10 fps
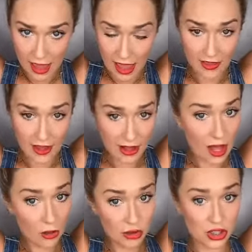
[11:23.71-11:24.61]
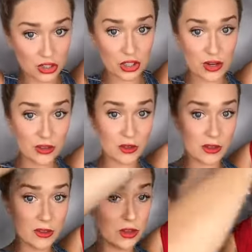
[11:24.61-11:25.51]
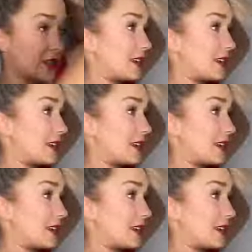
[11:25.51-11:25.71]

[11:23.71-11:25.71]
And then I'll turn around so you can